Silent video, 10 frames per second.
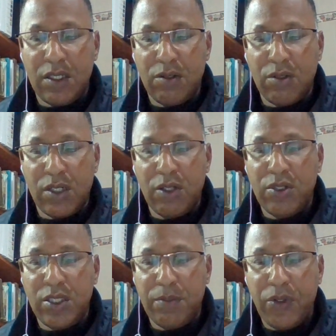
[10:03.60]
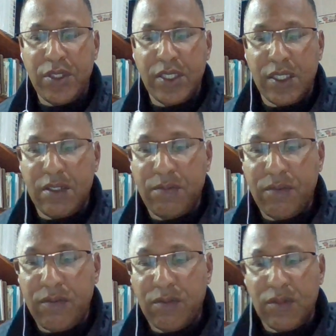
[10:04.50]
or clergy person.
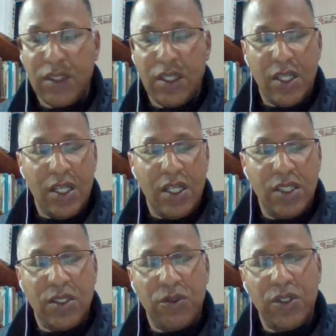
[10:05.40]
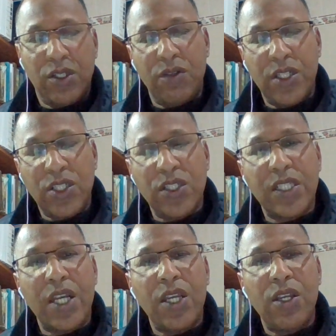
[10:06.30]
So the conditions
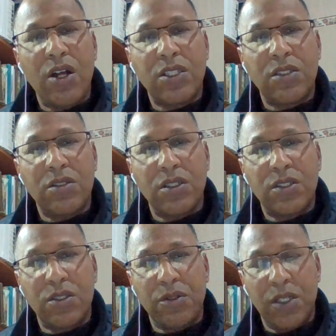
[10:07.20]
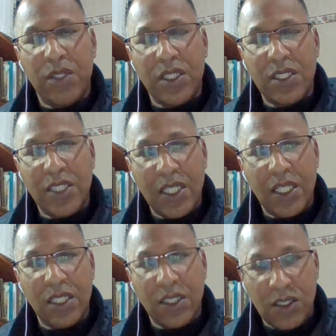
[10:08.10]
are not. So here we can say
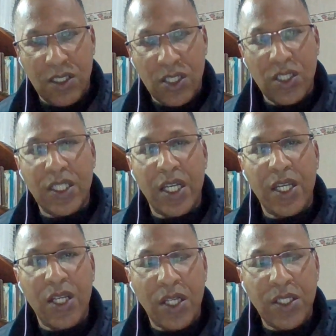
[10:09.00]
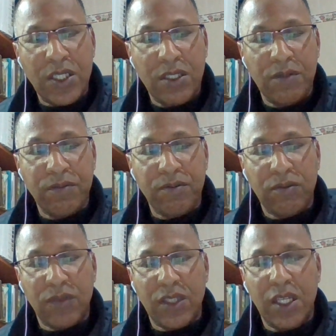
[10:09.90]
that the conditions are not
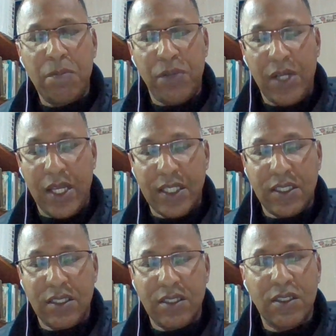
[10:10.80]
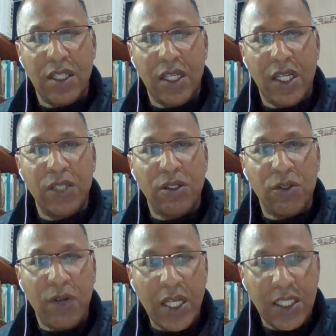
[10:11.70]
in place and the
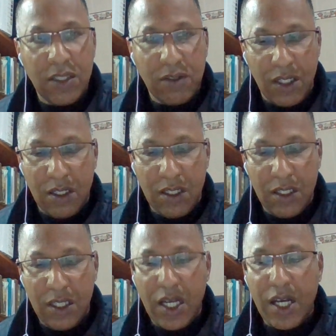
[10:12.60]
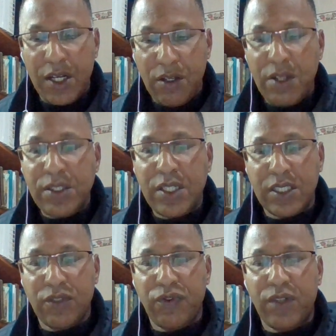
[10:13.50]
criteria are not
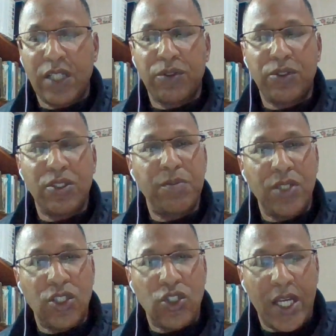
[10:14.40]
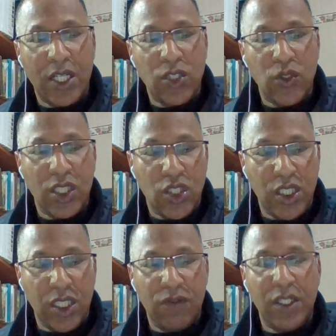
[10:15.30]
satisfied for the speech act to
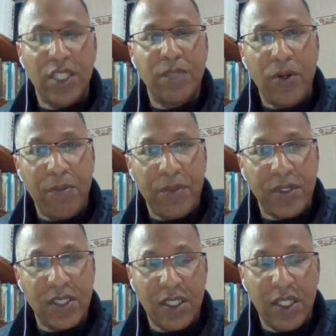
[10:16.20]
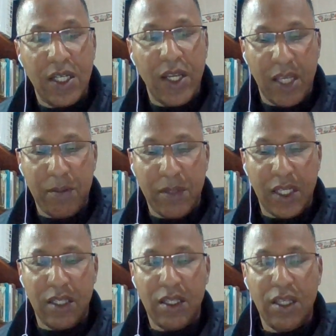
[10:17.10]
achieve its purpose,
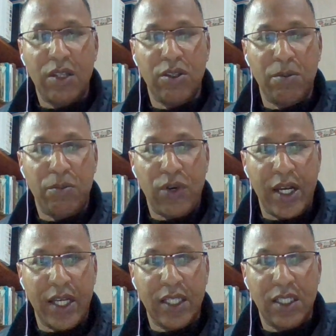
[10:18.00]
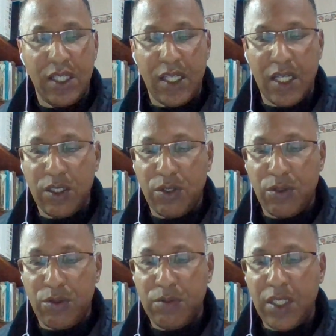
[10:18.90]
namely the bride and the
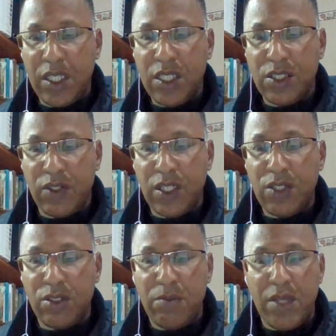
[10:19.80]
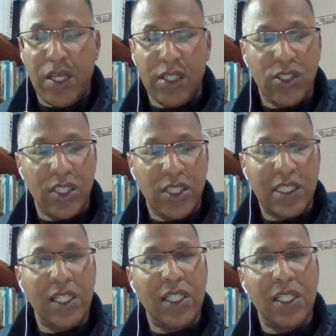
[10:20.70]
groom enter into a marriage that is
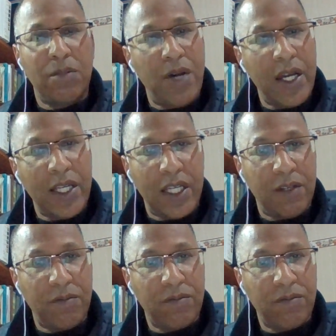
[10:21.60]
legally binding.